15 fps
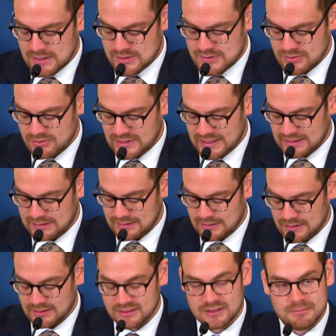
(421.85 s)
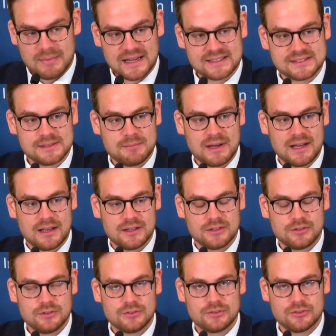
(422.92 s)
so that to
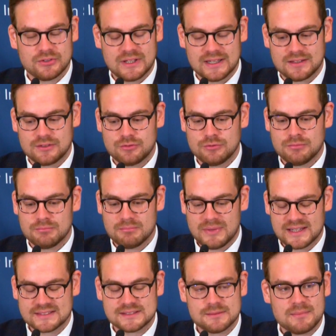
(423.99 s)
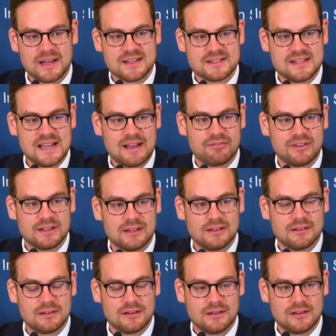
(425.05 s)
maximize the
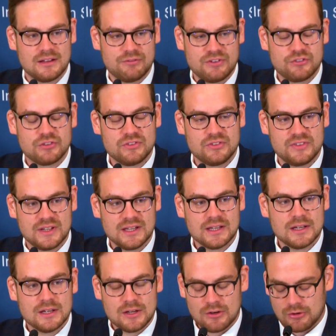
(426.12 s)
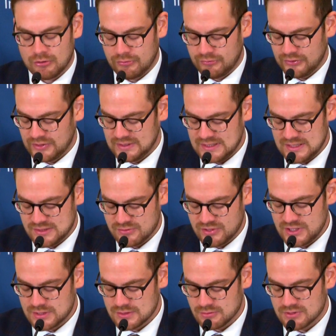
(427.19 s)
efficiency of these
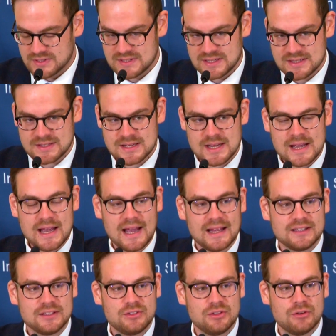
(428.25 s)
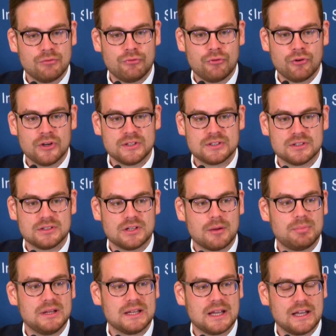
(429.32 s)
resources and to avoid
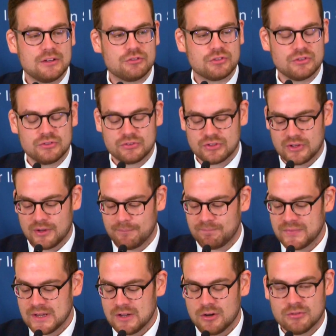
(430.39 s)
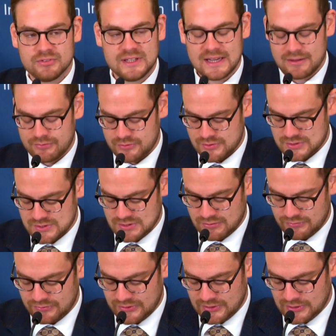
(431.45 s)
duplications of the efforts
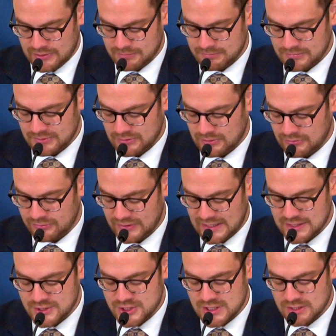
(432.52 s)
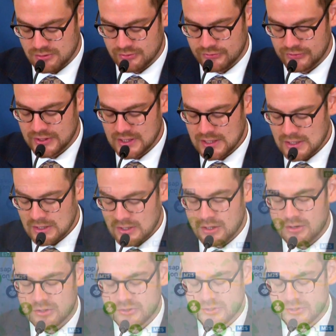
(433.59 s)
of NGOs. On